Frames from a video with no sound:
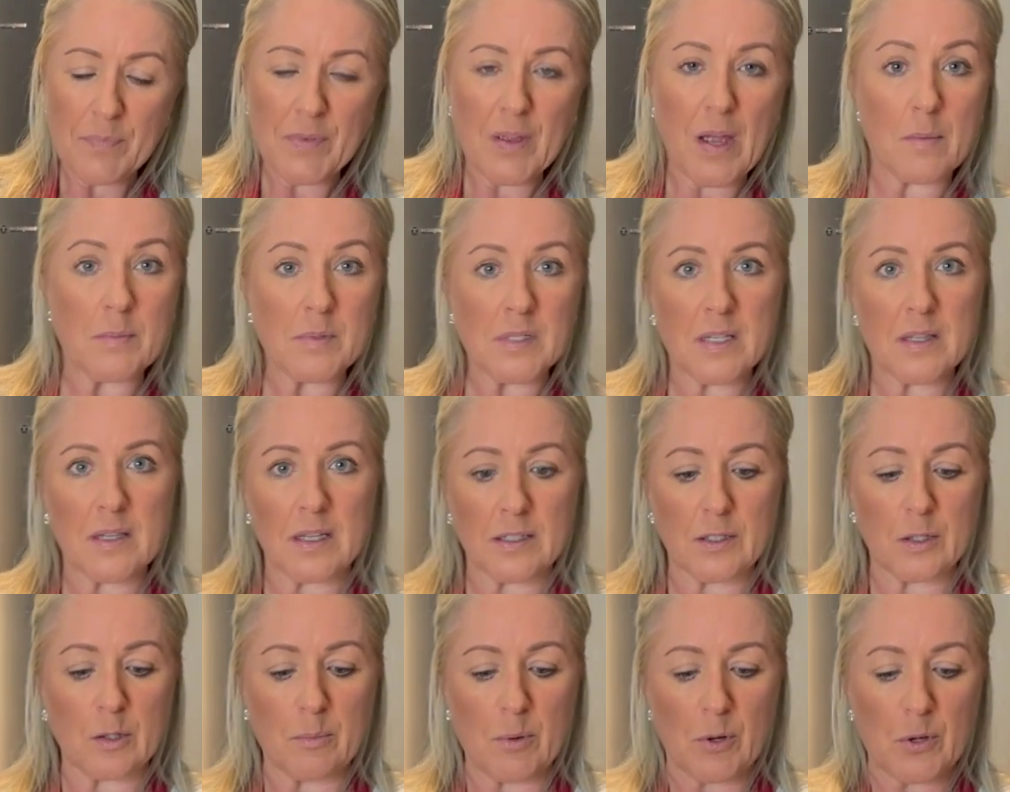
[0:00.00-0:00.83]
So it
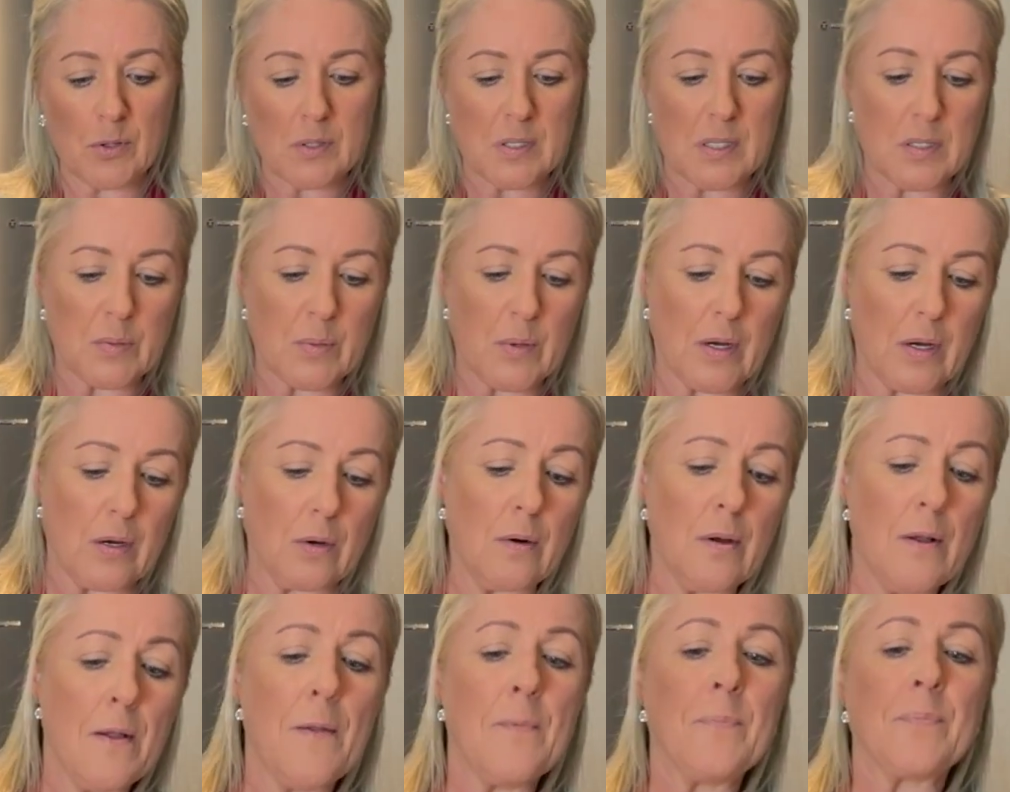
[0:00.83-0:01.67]
comes with the
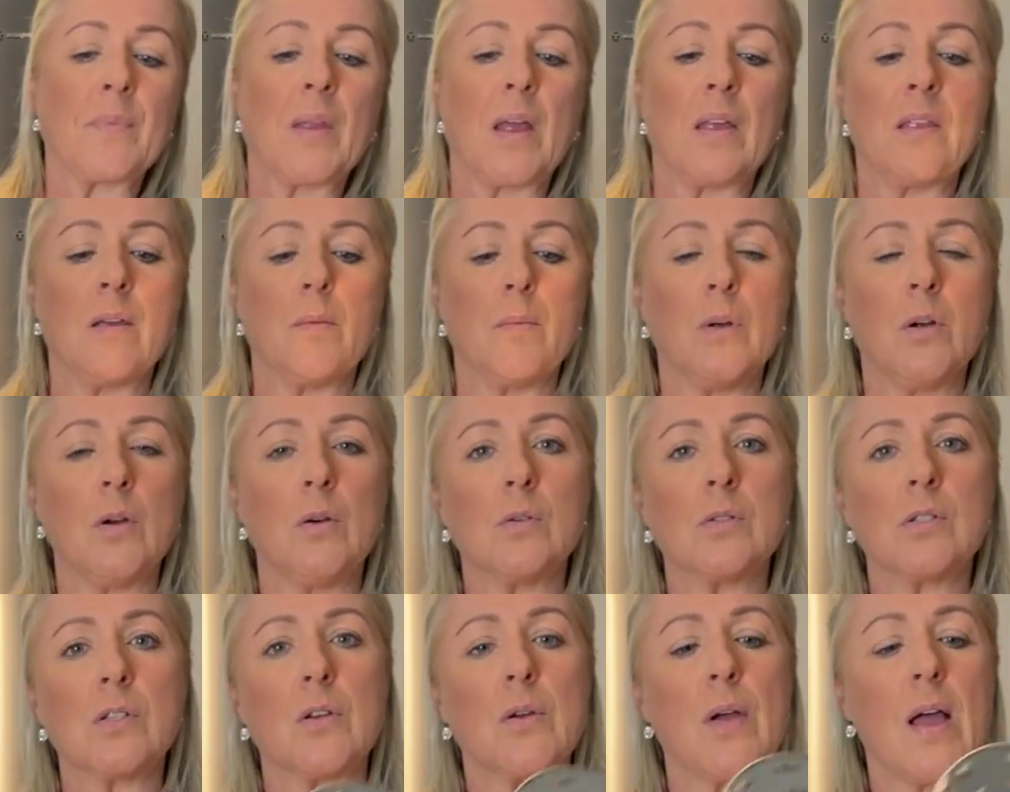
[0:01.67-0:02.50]
Parmesan disc.
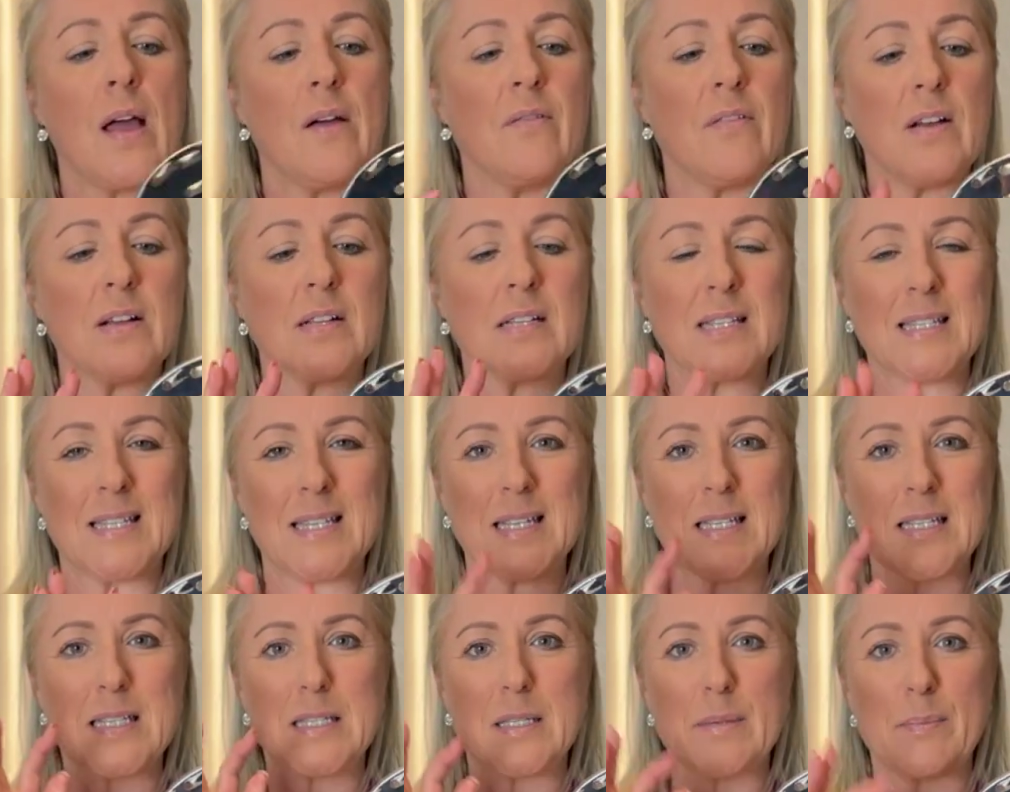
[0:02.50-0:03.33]
So this is great
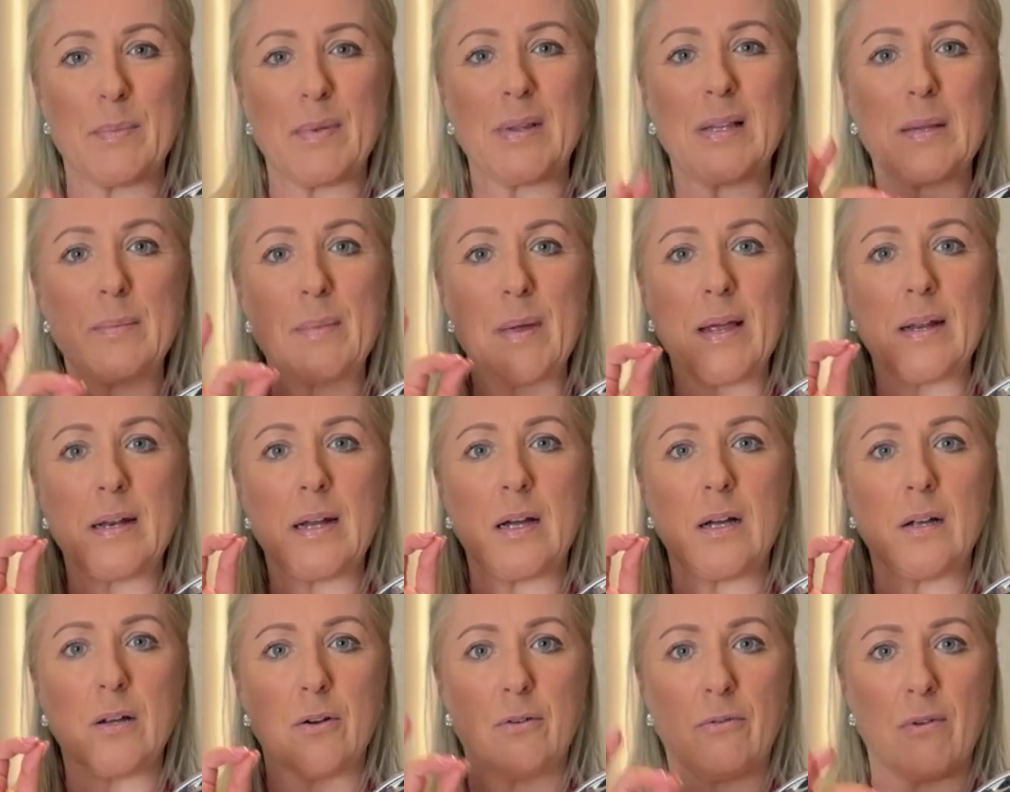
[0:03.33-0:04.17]
for all those hard
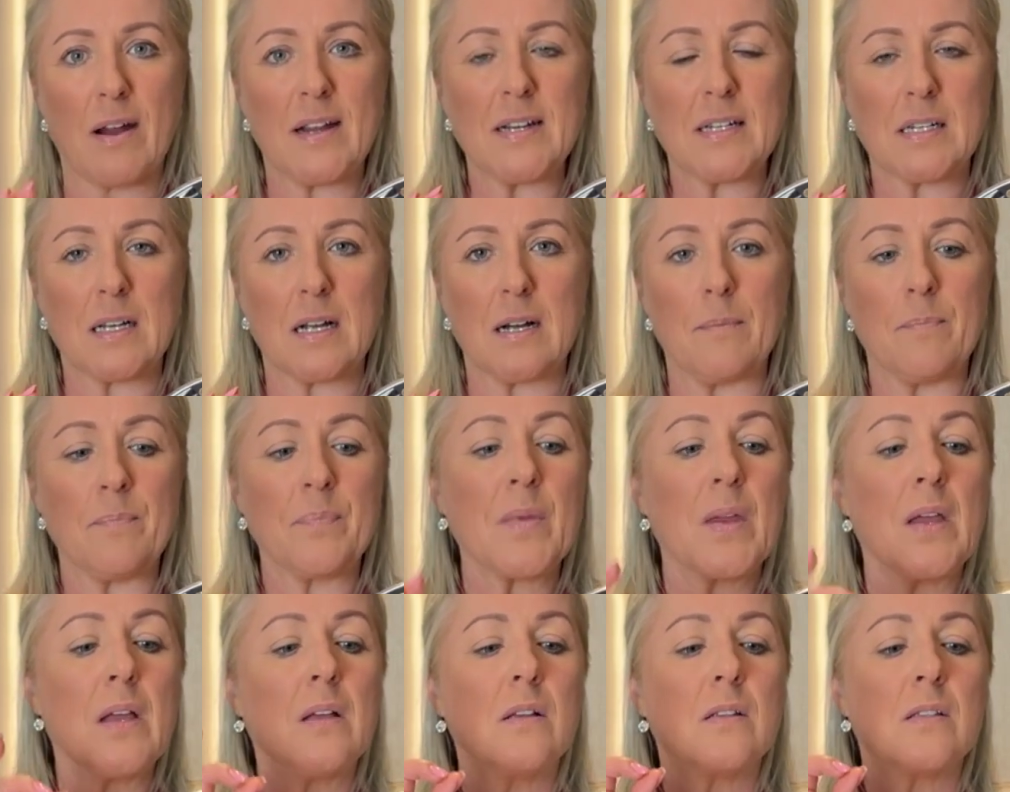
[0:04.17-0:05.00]
cheeses and it does
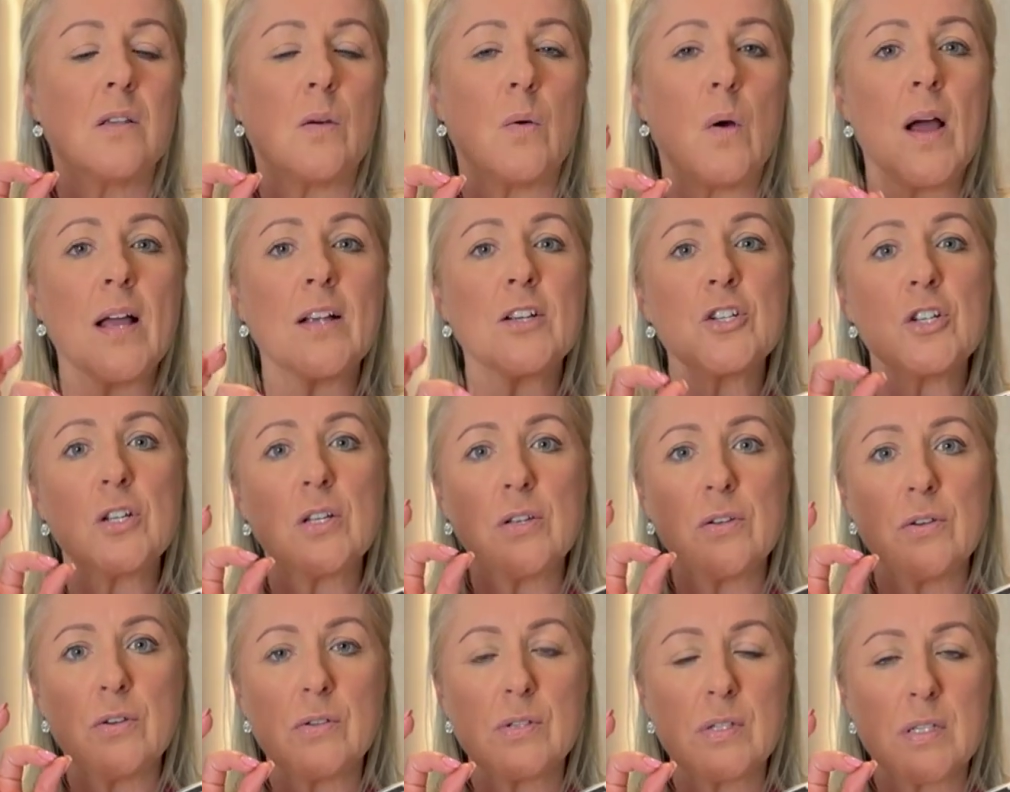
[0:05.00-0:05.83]
such a great
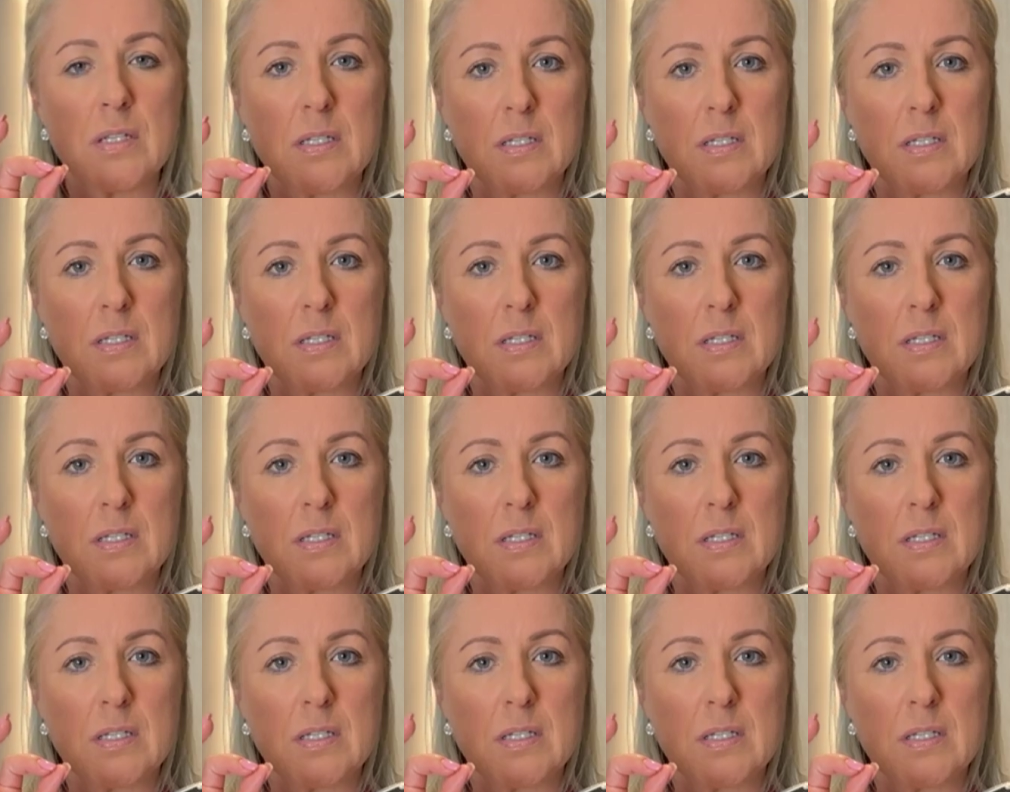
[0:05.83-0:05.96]
job.